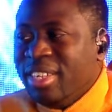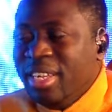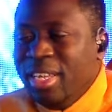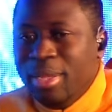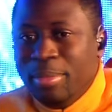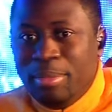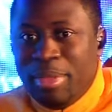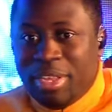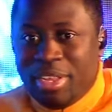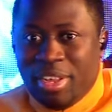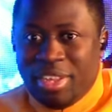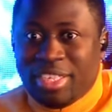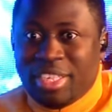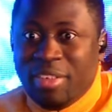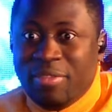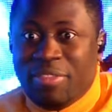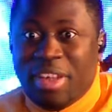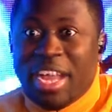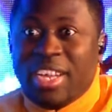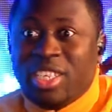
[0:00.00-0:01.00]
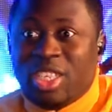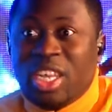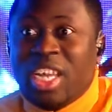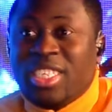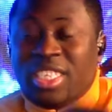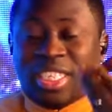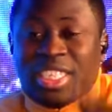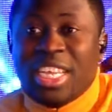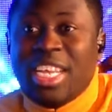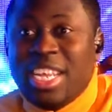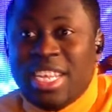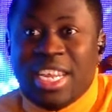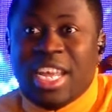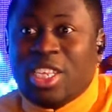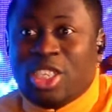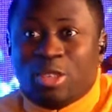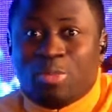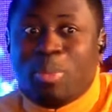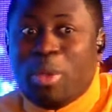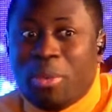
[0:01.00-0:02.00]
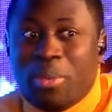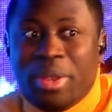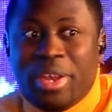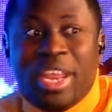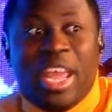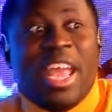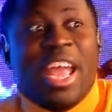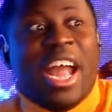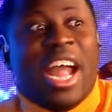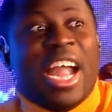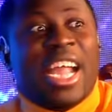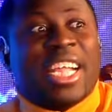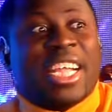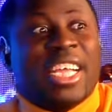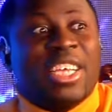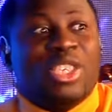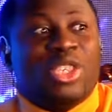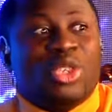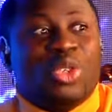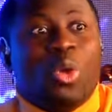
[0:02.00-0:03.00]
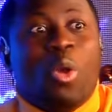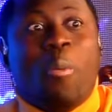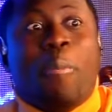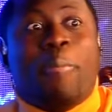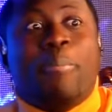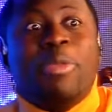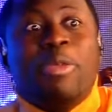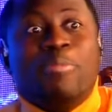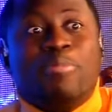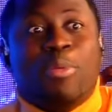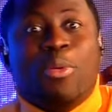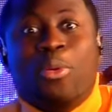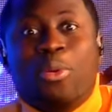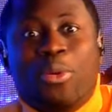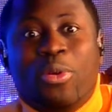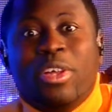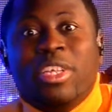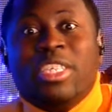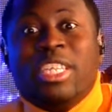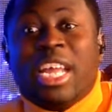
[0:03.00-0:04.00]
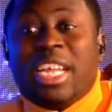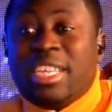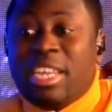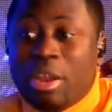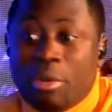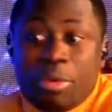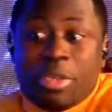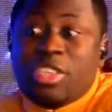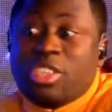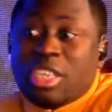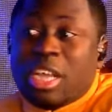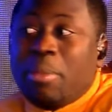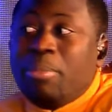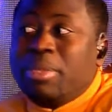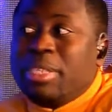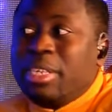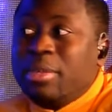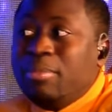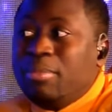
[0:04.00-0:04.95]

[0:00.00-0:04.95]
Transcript: Because if I just see in the spirit, I can show people that there is something